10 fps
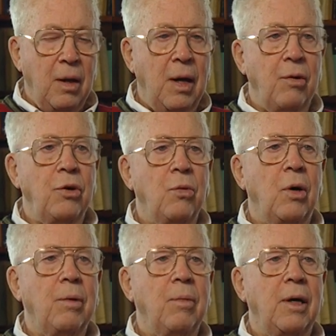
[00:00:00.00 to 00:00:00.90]
Now, do you
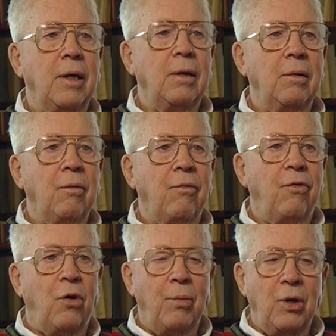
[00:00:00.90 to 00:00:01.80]
want my
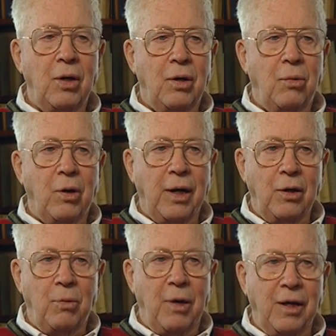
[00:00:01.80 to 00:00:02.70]
formal or what I
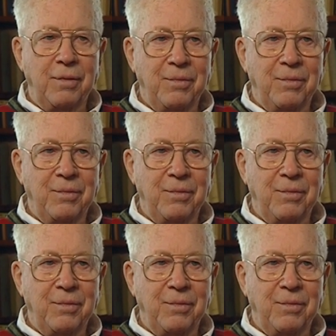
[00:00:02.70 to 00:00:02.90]
go by?